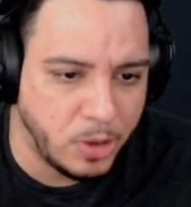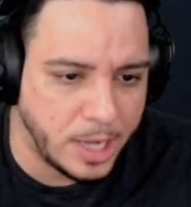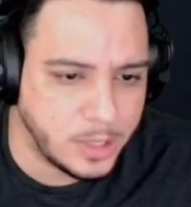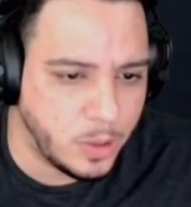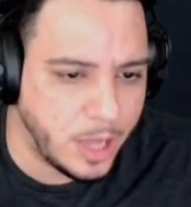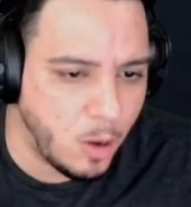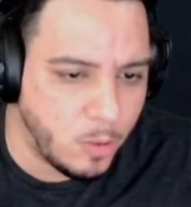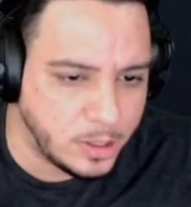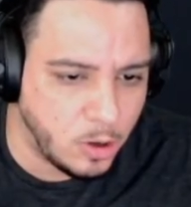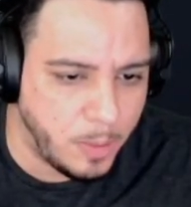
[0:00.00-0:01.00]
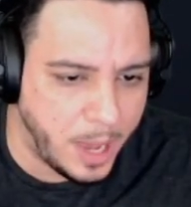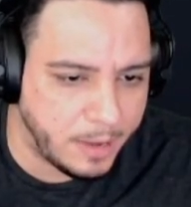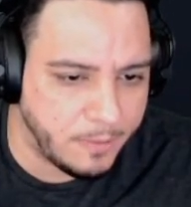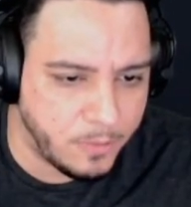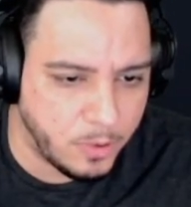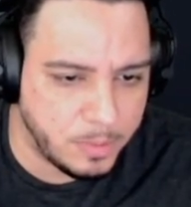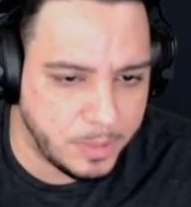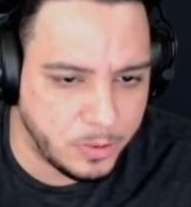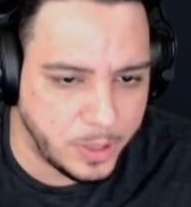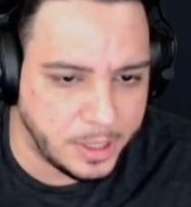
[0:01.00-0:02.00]
as well, I always go back and forth
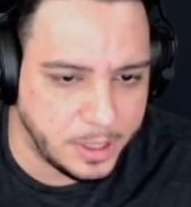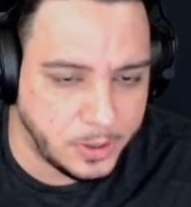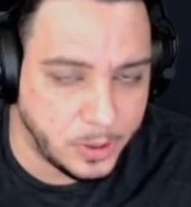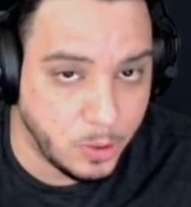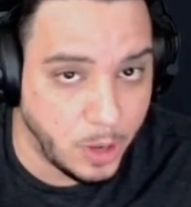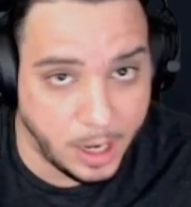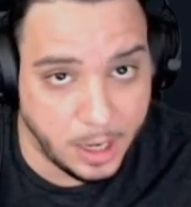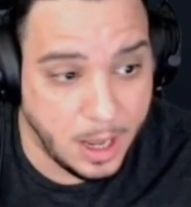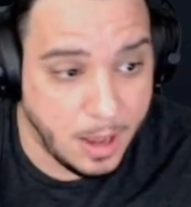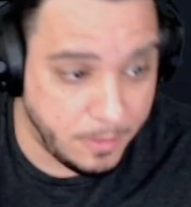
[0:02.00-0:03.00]
between these two, and